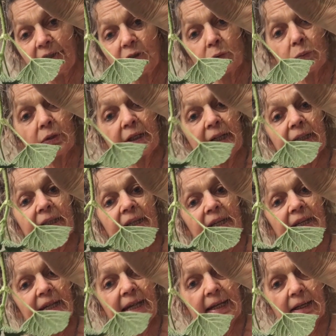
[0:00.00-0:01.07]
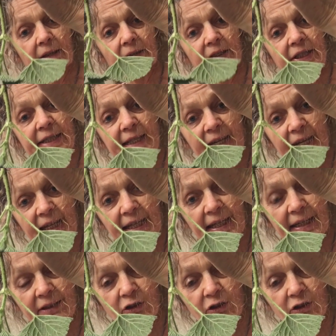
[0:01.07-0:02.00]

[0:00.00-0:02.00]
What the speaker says: you will get nettle tea,